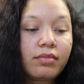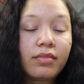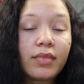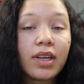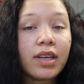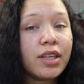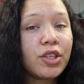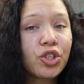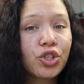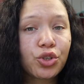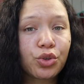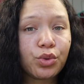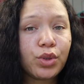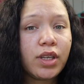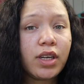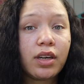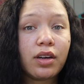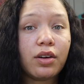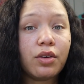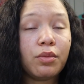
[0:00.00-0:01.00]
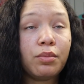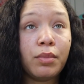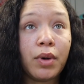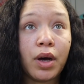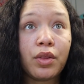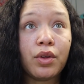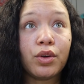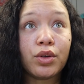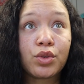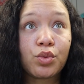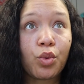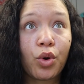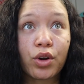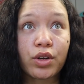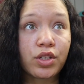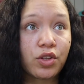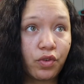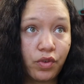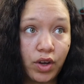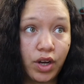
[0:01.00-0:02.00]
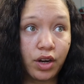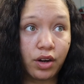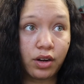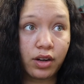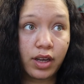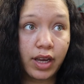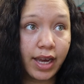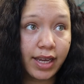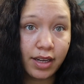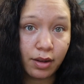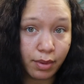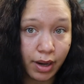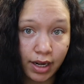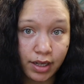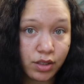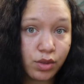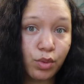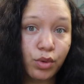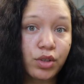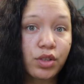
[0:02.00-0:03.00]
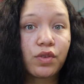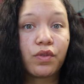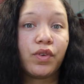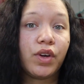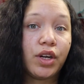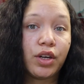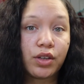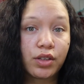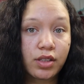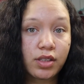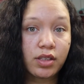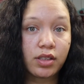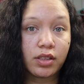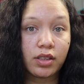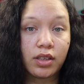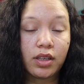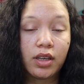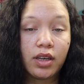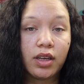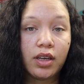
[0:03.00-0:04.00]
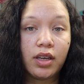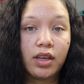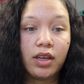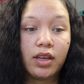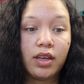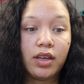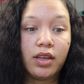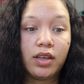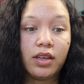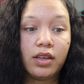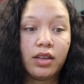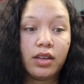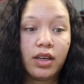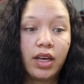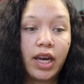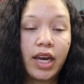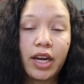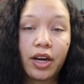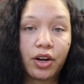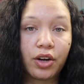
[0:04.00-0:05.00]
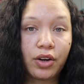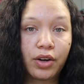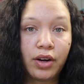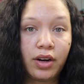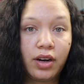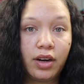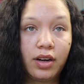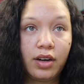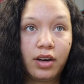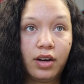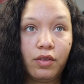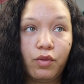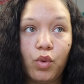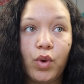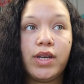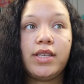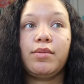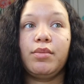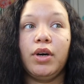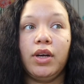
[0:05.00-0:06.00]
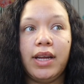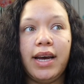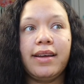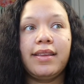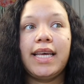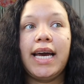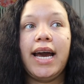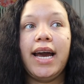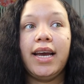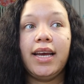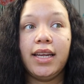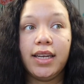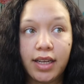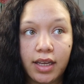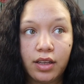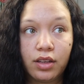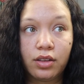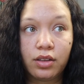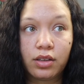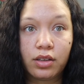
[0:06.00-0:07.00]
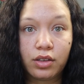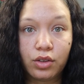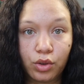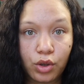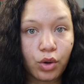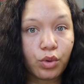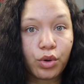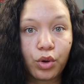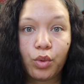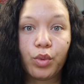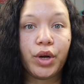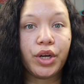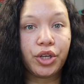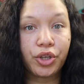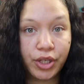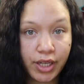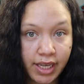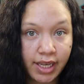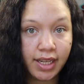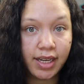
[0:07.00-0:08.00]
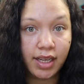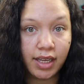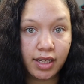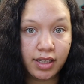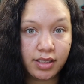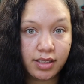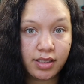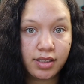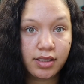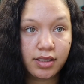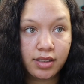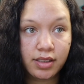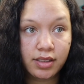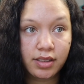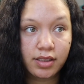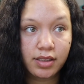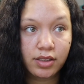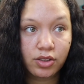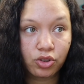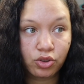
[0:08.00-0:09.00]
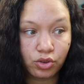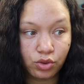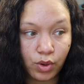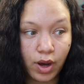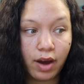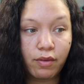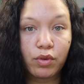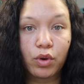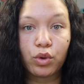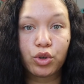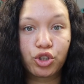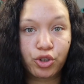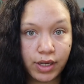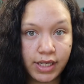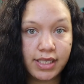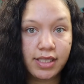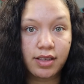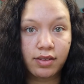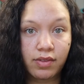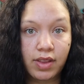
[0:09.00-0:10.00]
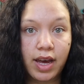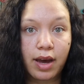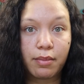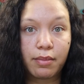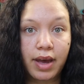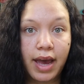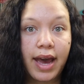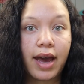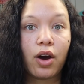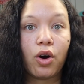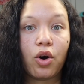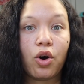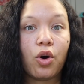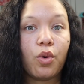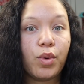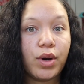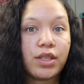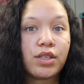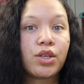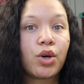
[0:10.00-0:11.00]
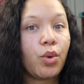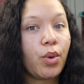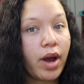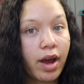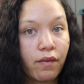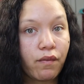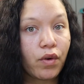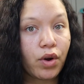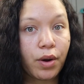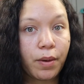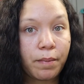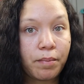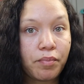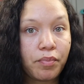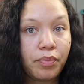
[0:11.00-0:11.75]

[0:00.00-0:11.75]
It's truly a mother's worst fear, anybody's worst fear, to hear a voicemail like that and then you don't know where your kid is. You have no trace of them at all whatsoever.